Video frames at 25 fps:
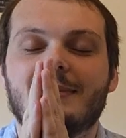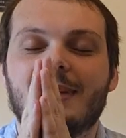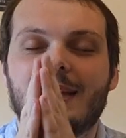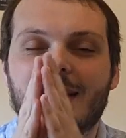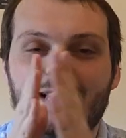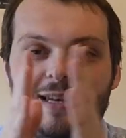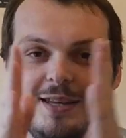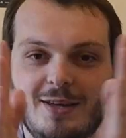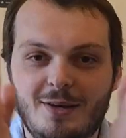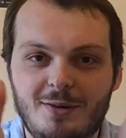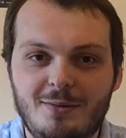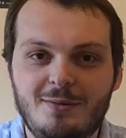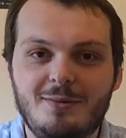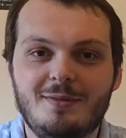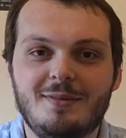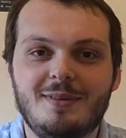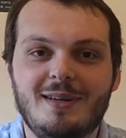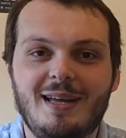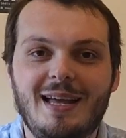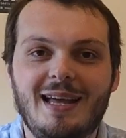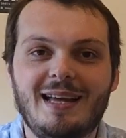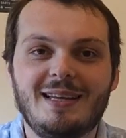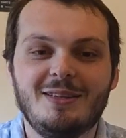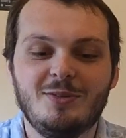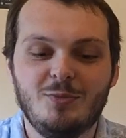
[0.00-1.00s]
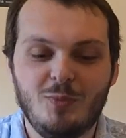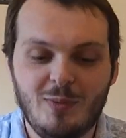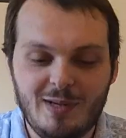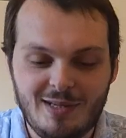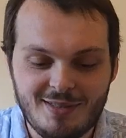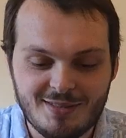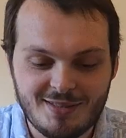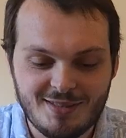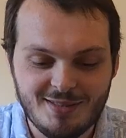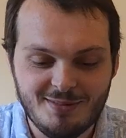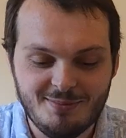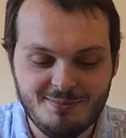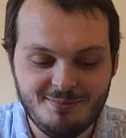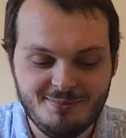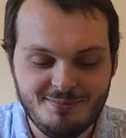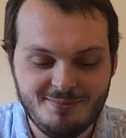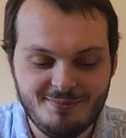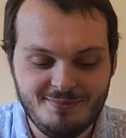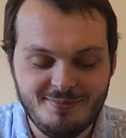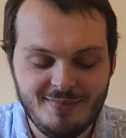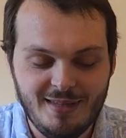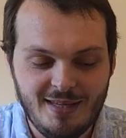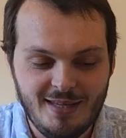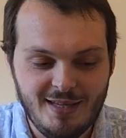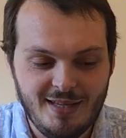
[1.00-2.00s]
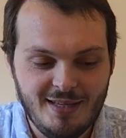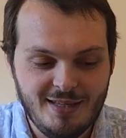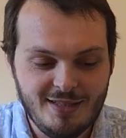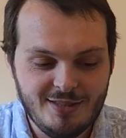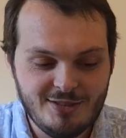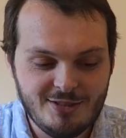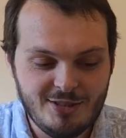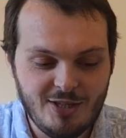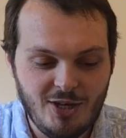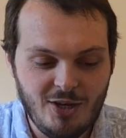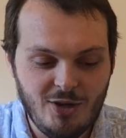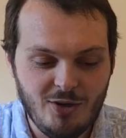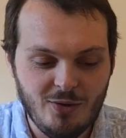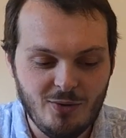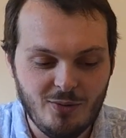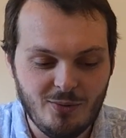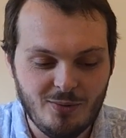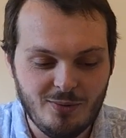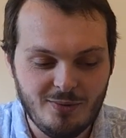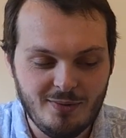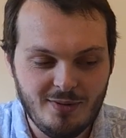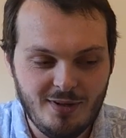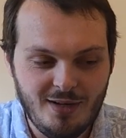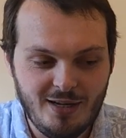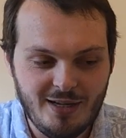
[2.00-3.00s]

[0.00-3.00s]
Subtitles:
Hello and welcome. So,